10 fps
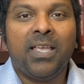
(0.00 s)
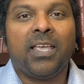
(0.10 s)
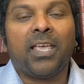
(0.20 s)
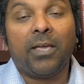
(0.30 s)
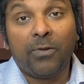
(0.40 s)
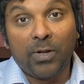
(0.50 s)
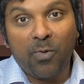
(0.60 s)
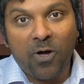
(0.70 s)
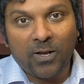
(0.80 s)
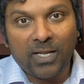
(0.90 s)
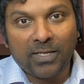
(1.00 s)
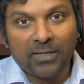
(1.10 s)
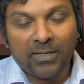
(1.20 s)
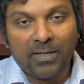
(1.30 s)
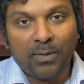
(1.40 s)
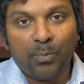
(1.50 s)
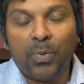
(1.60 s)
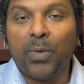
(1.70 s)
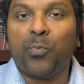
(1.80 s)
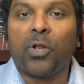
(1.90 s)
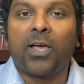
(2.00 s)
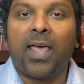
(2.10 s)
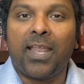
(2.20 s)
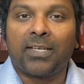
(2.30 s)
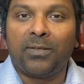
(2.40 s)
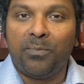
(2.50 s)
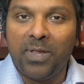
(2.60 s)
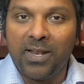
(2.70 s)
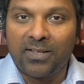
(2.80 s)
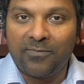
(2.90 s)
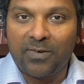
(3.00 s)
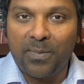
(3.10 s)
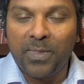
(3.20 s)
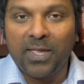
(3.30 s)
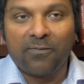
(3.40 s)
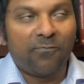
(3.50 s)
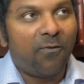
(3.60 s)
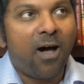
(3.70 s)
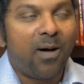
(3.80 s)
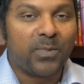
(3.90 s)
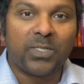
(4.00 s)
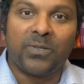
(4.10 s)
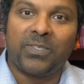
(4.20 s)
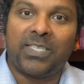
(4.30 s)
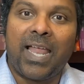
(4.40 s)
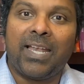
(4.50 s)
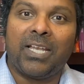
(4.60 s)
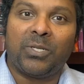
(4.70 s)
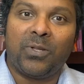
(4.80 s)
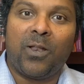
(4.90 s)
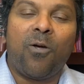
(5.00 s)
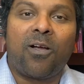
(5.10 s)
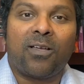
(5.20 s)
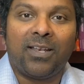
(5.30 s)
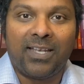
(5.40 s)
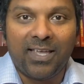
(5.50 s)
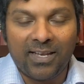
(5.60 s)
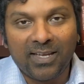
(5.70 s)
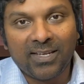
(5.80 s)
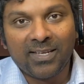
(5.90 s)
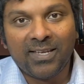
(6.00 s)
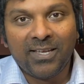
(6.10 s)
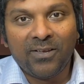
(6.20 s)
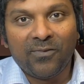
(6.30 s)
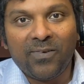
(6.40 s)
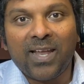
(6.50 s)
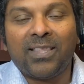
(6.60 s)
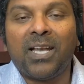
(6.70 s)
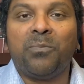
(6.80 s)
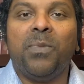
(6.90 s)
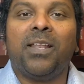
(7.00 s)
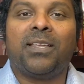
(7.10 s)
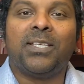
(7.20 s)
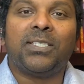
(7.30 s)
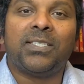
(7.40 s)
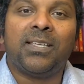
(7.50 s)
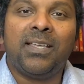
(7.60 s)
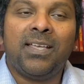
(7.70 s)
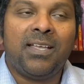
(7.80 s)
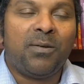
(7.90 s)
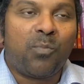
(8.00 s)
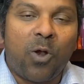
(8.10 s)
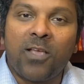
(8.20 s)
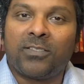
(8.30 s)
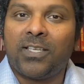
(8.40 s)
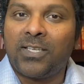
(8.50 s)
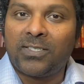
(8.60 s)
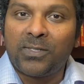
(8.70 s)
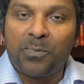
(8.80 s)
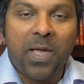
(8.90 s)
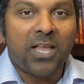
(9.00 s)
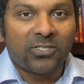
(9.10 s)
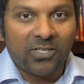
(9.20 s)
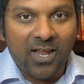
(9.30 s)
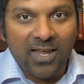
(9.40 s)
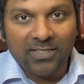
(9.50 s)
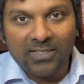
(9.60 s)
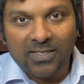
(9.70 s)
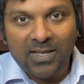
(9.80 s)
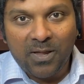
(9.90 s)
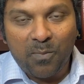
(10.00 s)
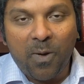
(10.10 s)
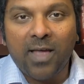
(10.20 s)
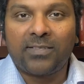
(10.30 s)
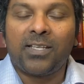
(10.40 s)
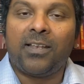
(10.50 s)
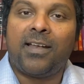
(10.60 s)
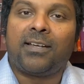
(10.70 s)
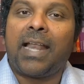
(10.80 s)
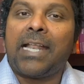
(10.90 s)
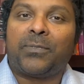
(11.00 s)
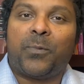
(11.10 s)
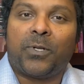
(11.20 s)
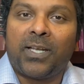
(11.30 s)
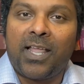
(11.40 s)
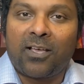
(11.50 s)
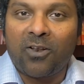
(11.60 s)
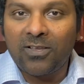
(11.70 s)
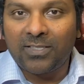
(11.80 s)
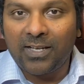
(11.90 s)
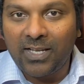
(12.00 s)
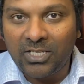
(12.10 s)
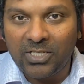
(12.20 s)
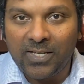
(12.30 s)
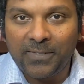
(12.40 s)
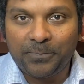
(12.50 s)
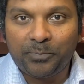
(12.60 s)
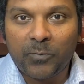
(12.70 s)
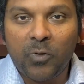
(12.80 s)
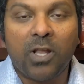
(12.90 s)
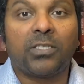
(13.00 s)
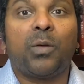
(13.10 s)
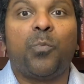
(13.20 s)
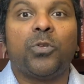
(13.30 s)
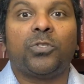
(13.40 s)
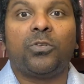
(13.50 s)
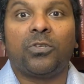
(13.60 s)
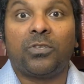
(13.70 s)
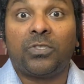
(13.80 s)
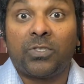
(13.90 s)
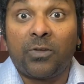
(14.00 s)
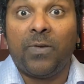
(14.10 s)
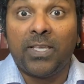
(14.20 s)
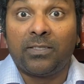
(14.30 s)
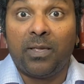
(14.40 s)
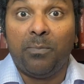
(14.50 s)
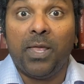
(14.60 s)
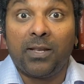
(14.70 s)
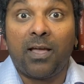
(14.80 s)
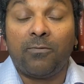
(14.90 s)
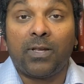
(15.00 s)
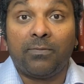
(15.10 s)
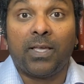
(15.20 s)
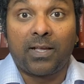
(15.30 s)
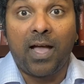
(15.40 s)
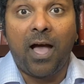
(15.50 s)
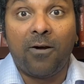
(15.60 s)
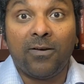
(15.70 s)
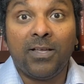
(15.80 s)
Every morning, people collect milk from their farms to send it to a local dairy where that milk is processed, pasteurized, parceled, and transported across the region. You are supposed to squeeze the milk out of the cow